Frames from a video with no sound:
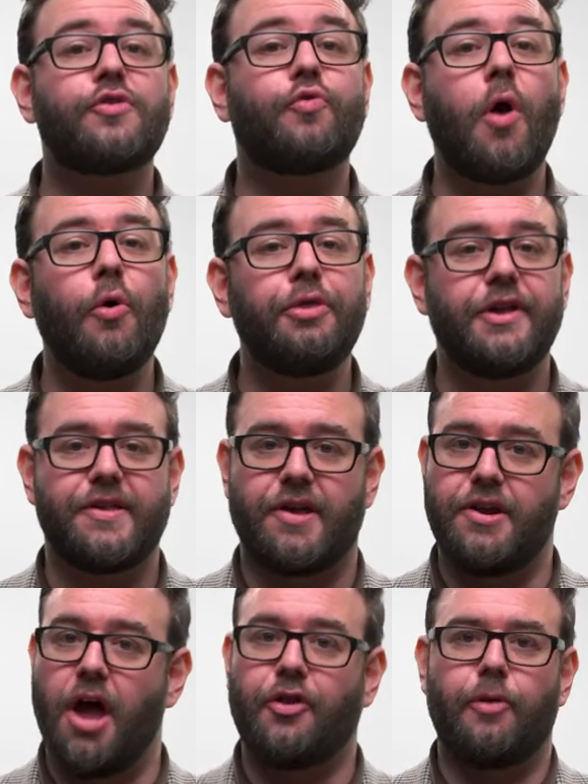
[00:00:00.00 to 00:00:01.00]
growth is
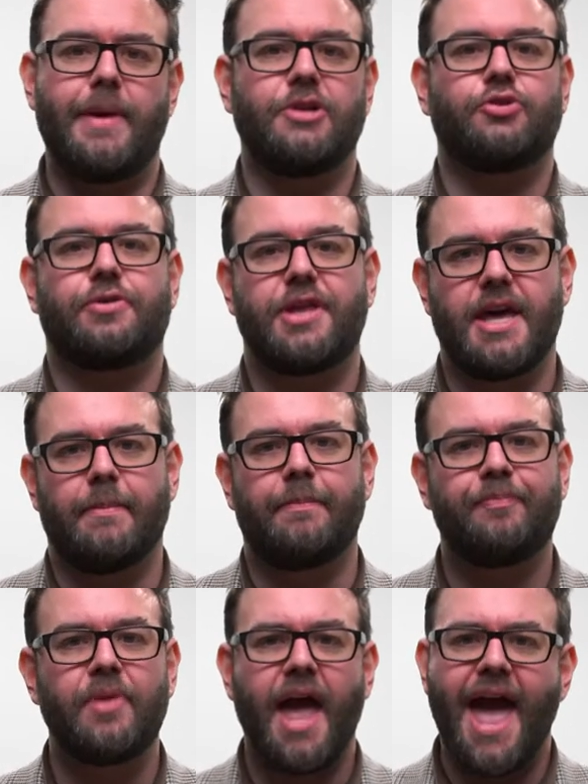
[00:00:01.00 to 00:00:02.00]
another major theme.
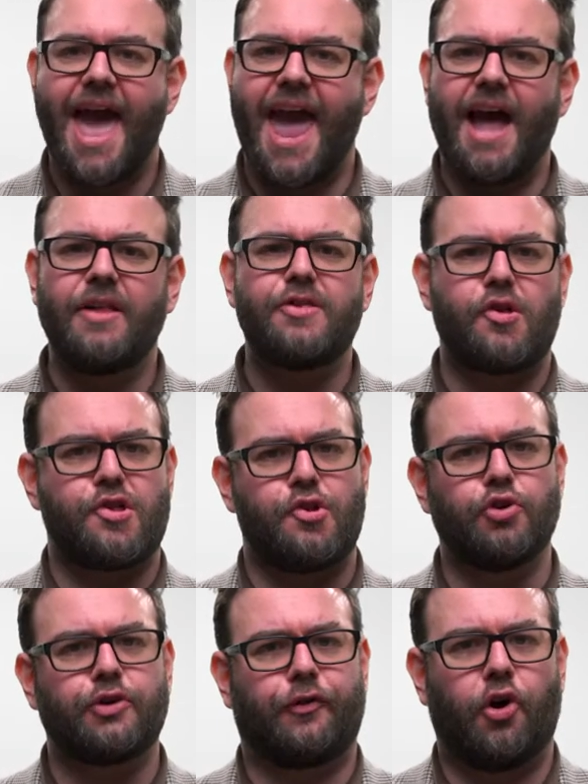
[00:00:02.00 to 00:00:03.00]
Anne's
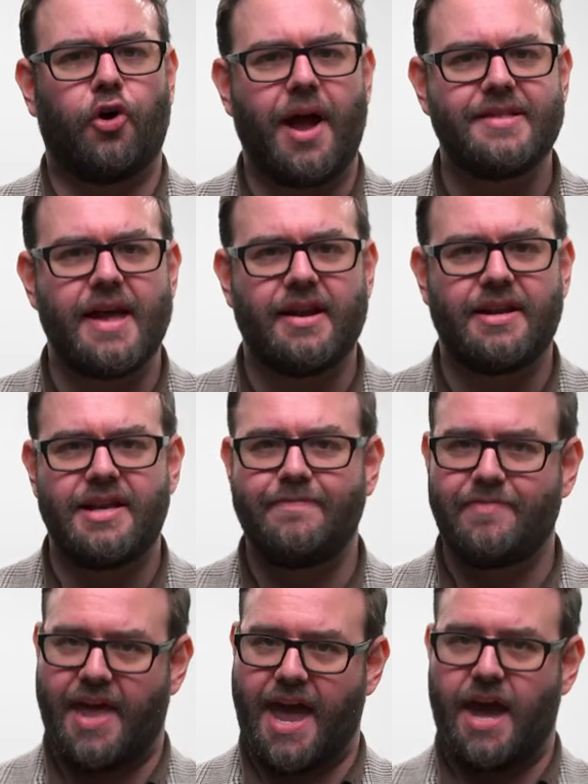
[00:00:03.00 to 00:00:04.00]
search for her identity
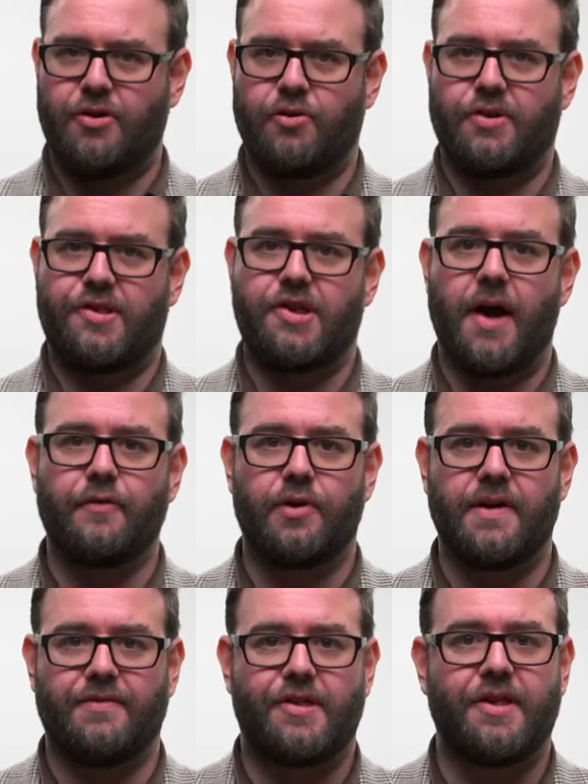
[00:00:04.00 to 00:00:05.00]
and her discovery
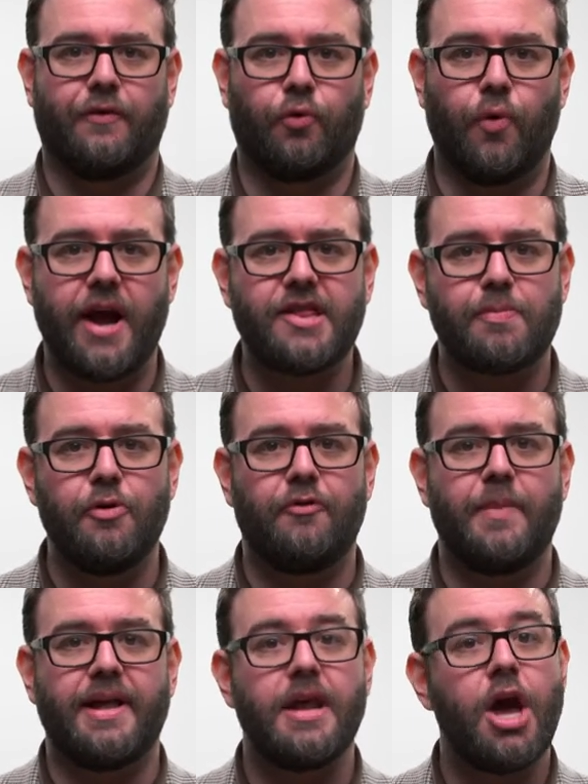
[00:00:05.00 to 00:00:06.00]
of the civil rights
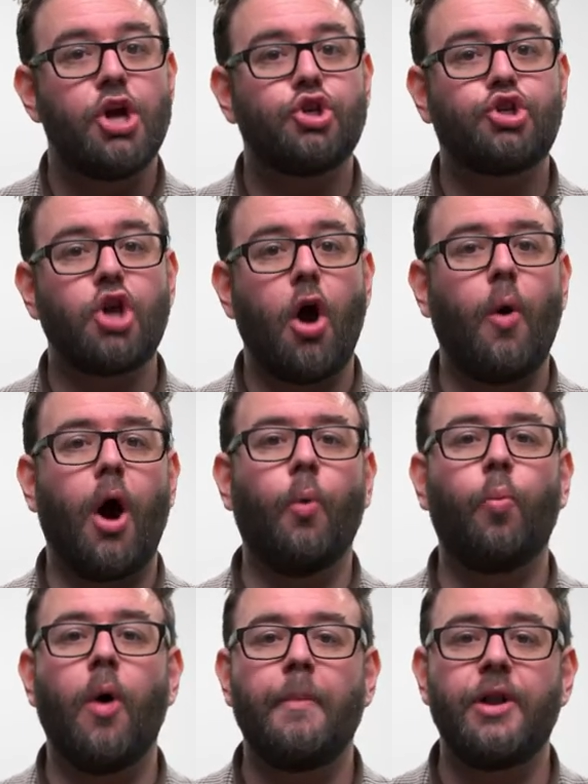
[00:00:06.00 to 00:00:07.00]
movement show a
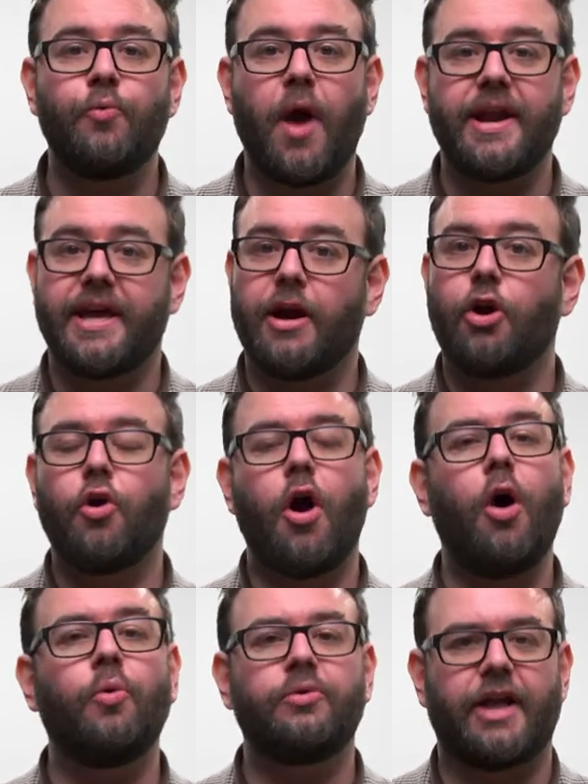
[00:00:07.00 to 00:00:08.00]
woman writing her
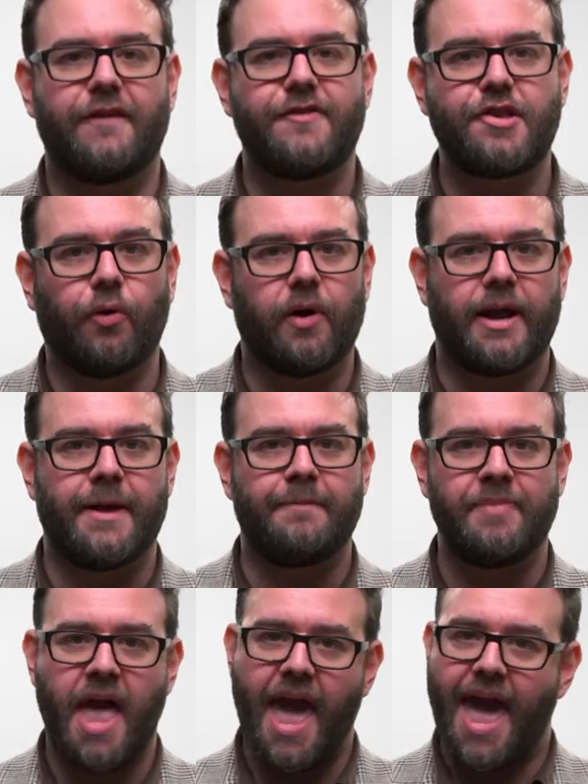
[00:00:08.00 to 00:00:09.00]
own life story.
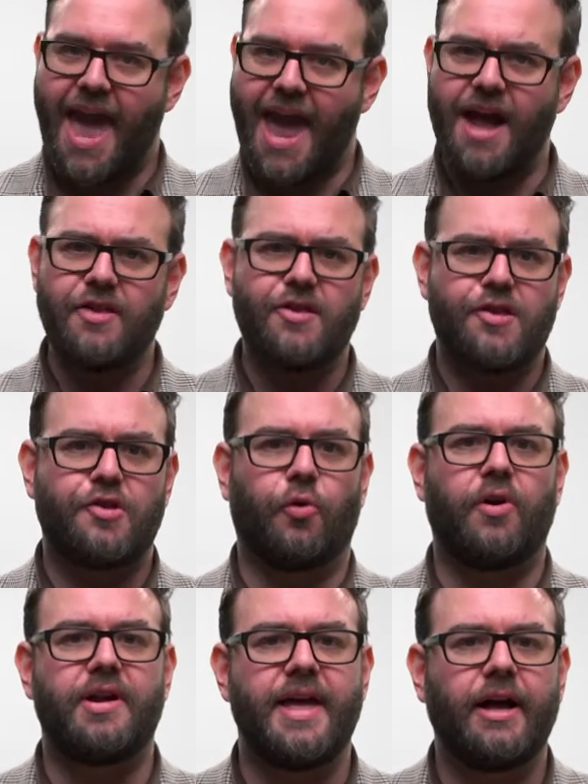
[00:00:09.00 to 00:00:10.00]
Anne's
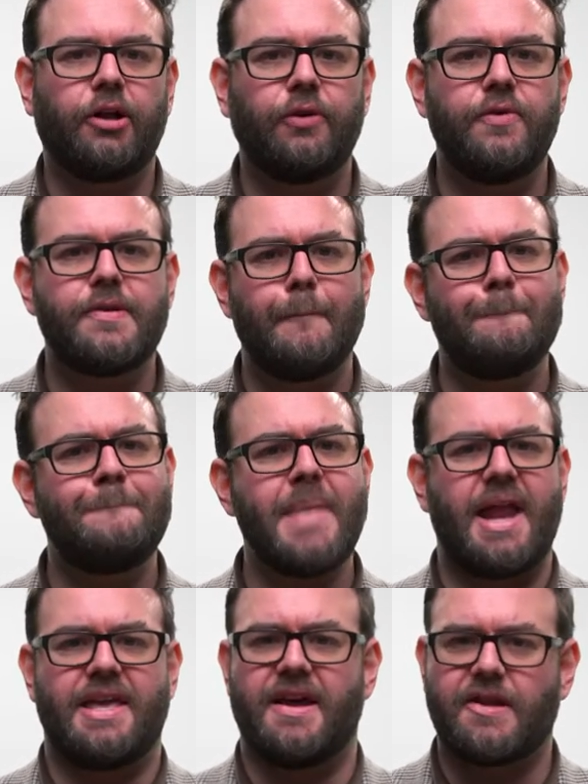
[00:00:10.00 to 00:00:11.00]
story includes
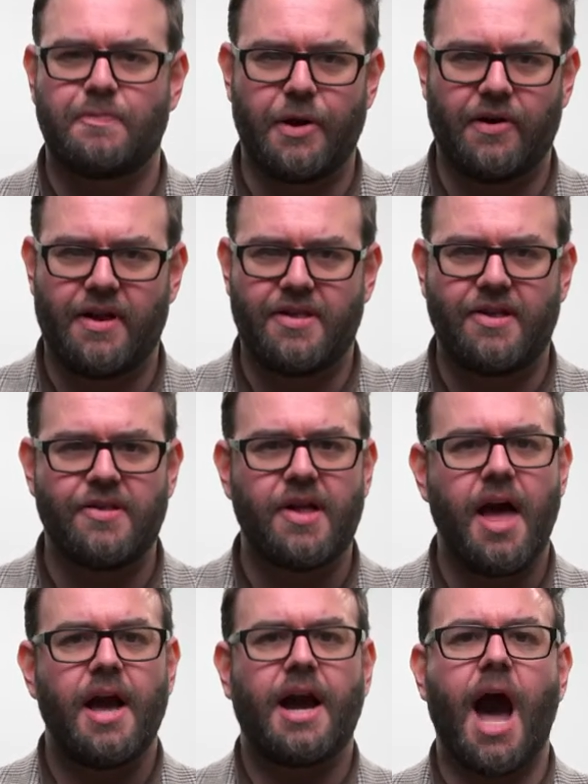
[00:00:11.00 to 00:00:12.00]
many experiences
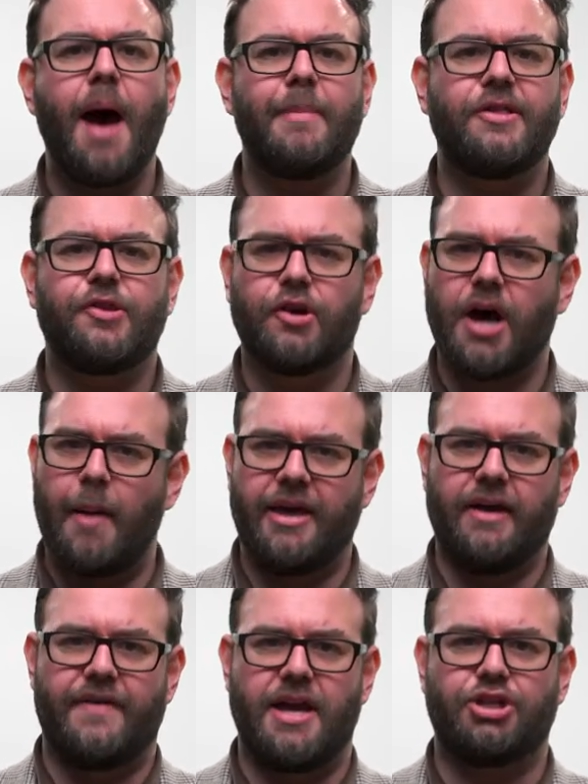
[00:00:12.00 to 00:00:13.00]
common to coming
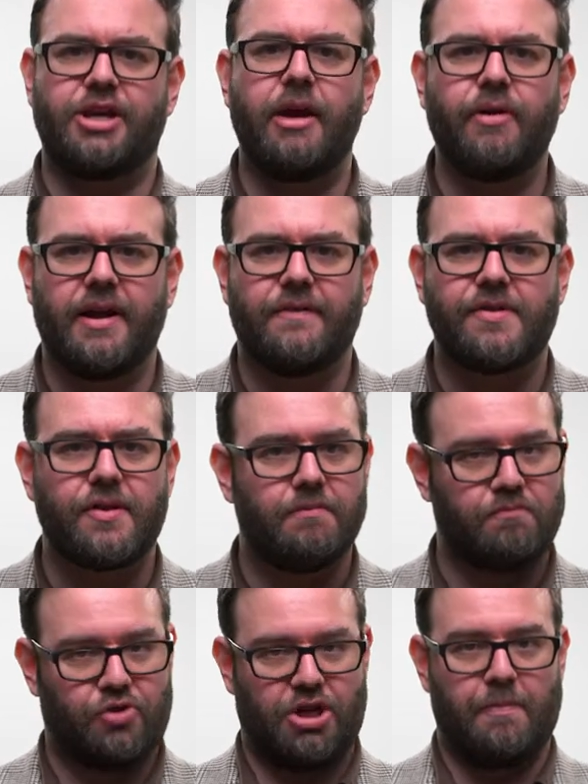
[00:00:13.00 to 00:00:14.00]
of age narratives.
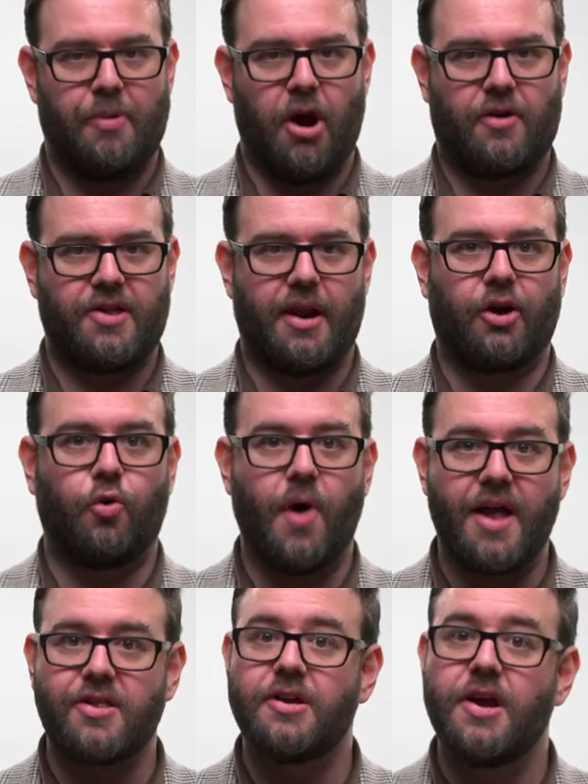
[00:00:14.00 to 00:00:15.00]
She embarks on a
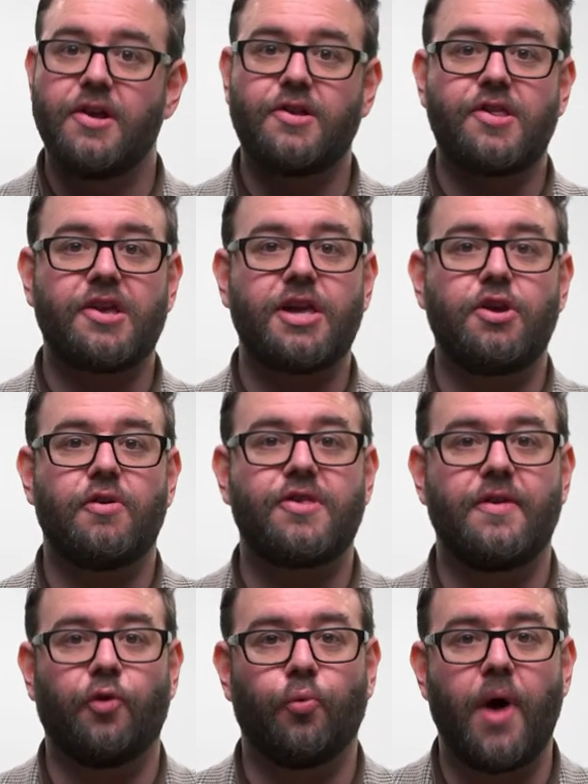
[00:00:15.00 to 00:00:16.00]
quest to secure
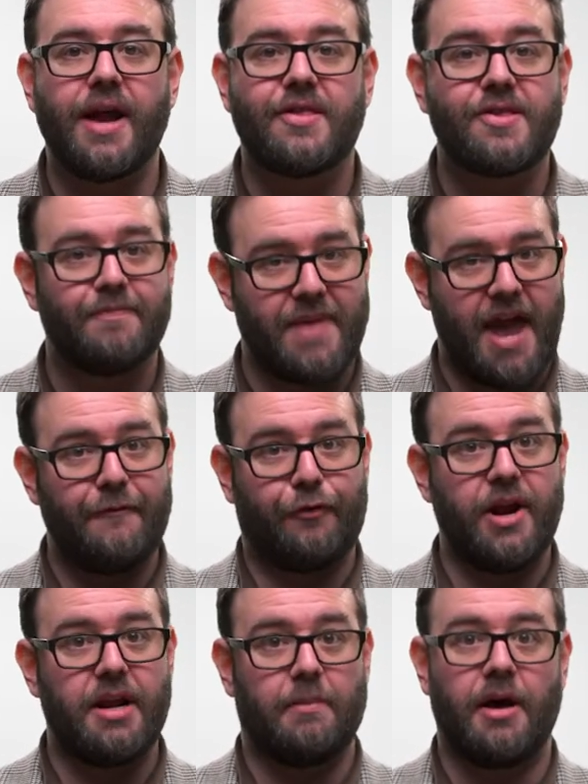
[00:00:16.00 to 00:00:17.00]
civil rights and
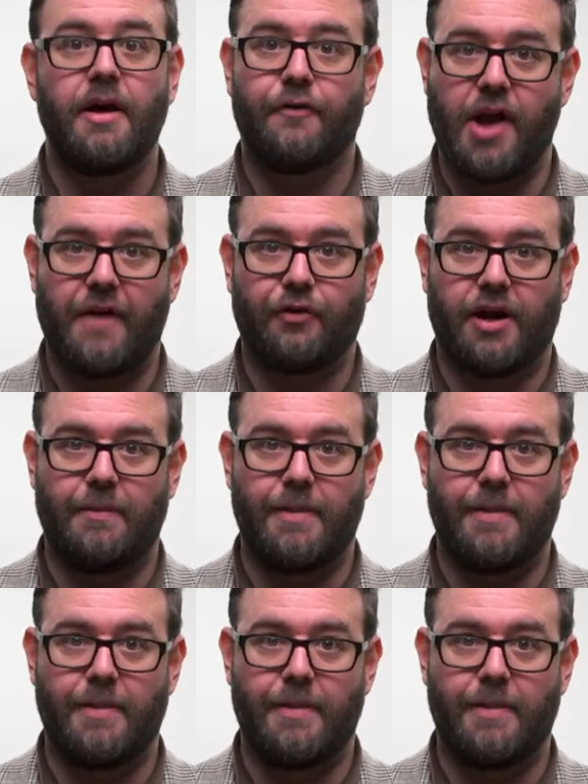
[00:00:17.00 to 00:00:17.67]
freedom for African